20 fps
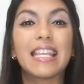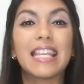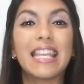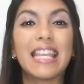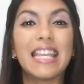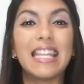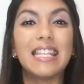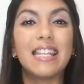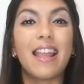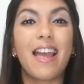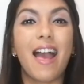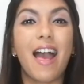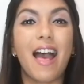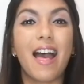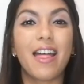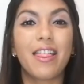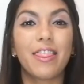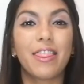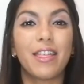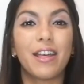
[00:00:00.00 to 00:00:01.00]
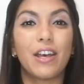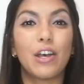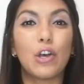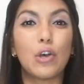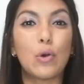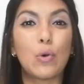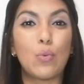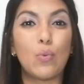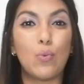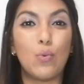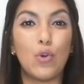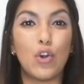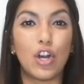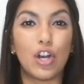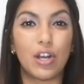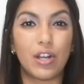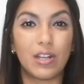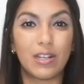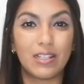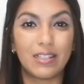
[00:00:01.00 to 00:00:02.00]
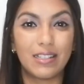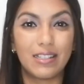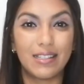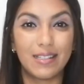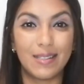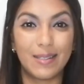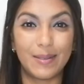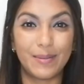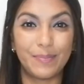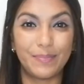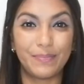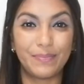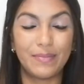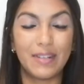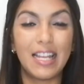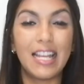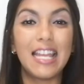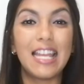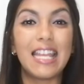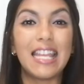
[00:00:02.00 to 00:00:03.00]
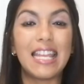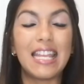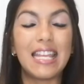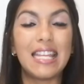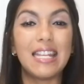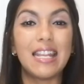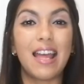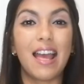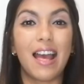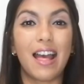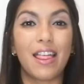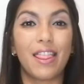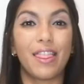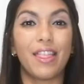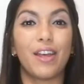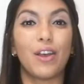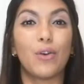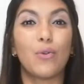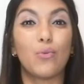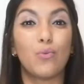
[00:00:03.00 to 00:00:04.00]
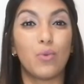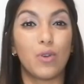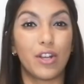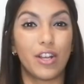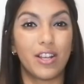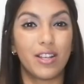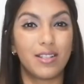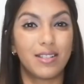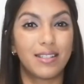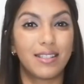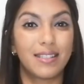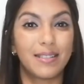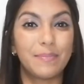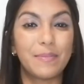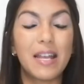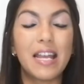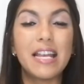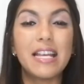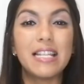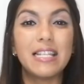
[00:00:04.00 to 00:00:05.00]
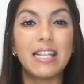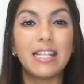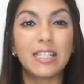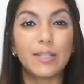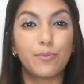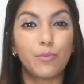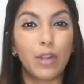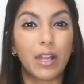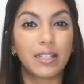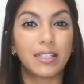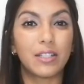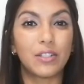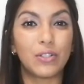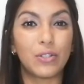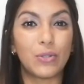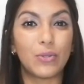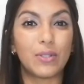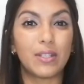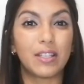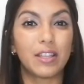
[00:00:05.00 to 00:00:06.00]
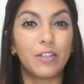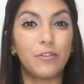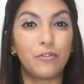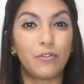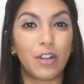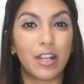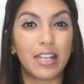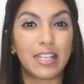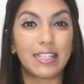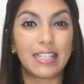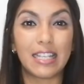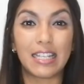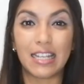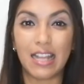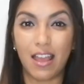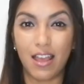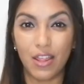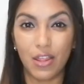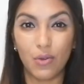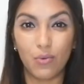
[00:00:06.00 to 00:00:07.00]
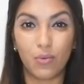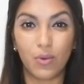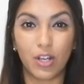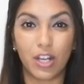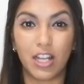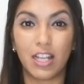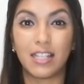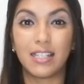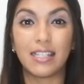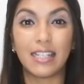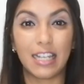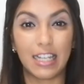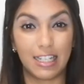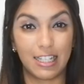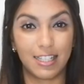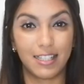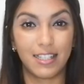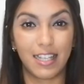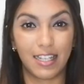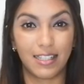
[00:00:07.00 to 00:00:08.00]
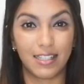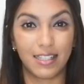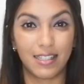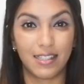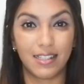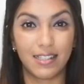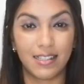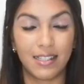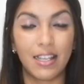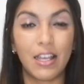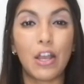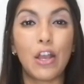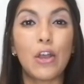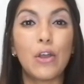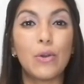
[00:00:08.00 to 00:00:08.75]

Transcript: In other words. In other words. Let's practice using the phrase in other words in a sentence.